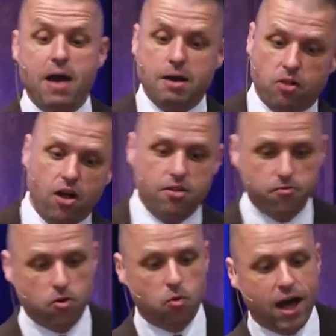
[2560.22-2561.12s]
babble on
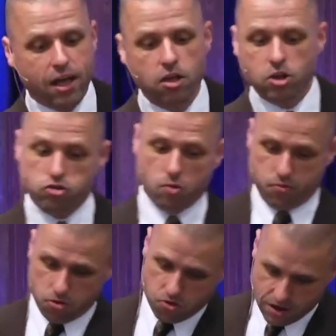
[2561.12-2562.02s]
for a while. Job
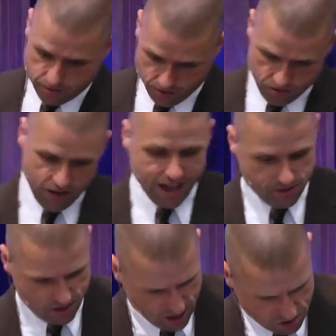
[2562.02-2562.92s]
13 verse 5,
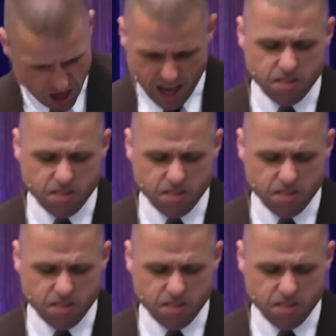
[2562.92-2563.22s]
he says,